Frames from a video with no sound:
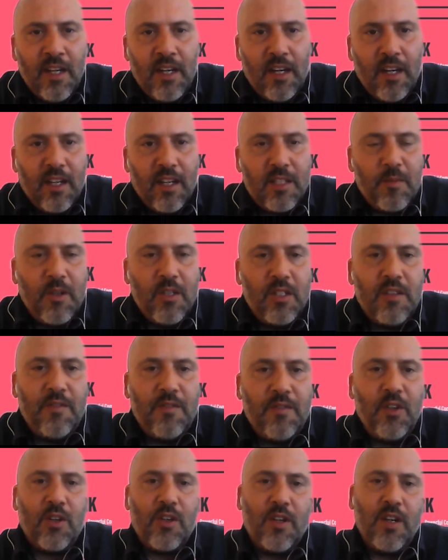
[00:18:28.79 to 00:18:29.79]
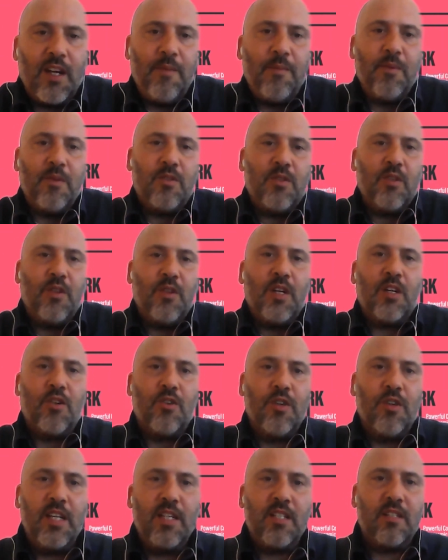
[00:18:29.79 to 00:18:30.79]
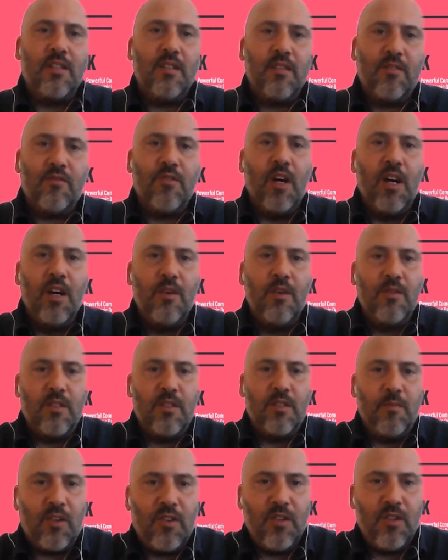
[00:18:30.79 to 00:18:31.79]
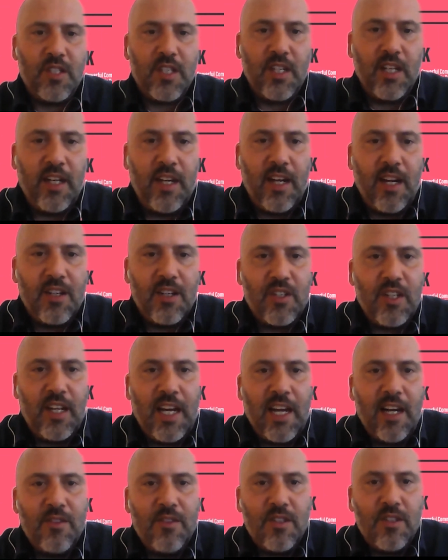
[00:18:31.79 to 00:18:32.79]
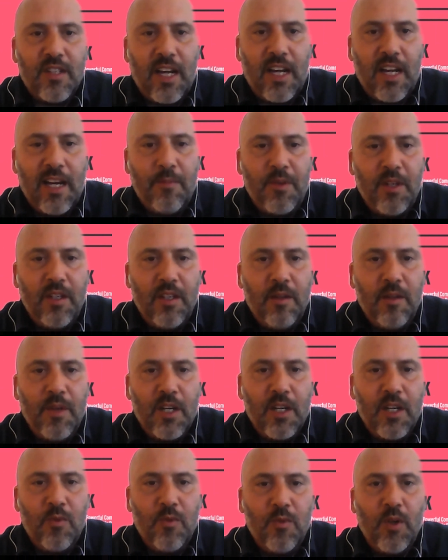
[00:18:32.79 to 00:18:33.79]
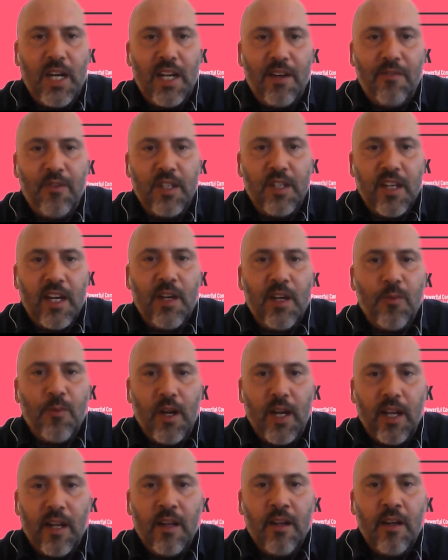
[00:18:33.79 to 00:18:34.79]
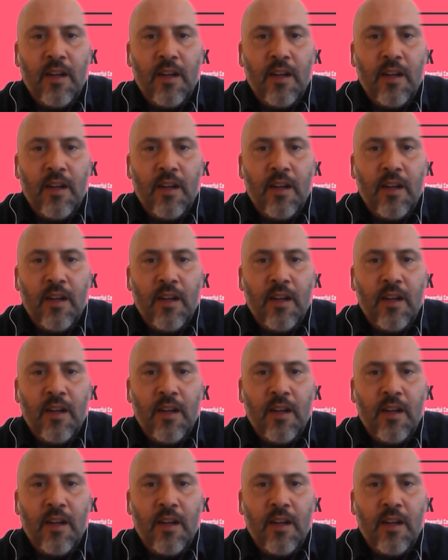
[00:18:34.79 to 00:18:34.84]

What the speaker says: And I suppose if you're able to increase and grow democracy, actually, how does that happen in a much more everyday way?